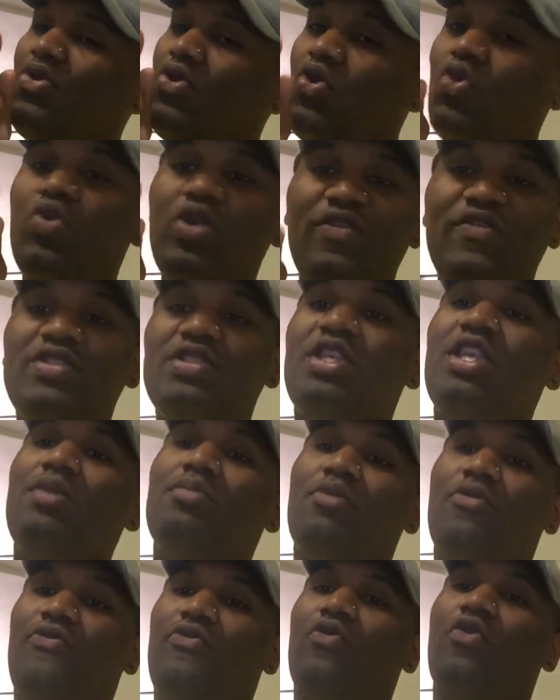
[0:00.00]
who we've
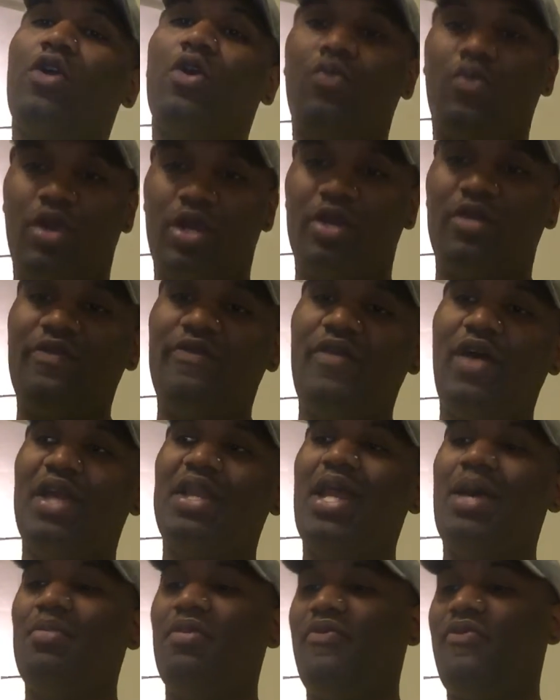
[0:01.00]
seen before, and we're gonna
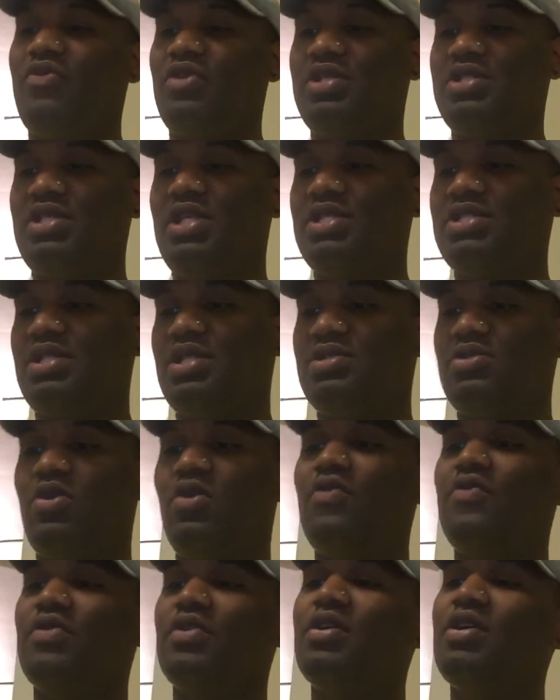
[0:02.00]
find out before the season is
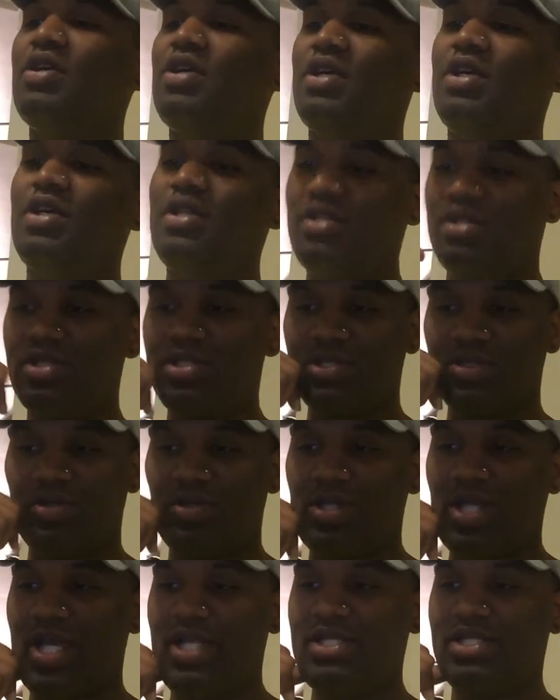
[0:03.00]
over. This
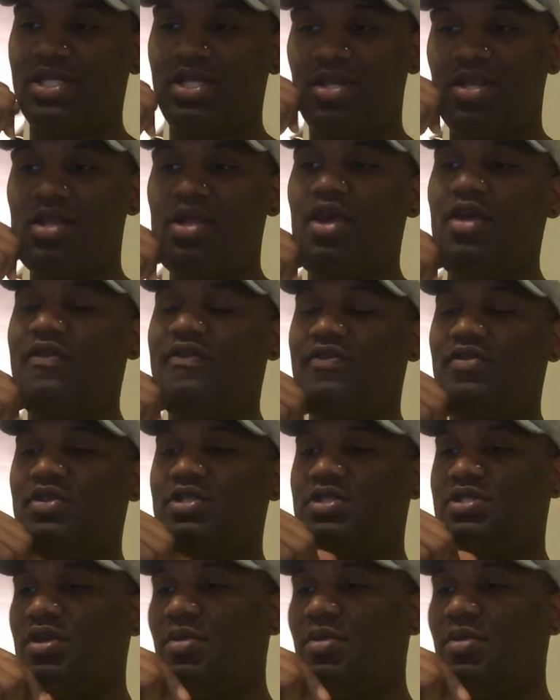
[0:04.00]
little light-skinned heifer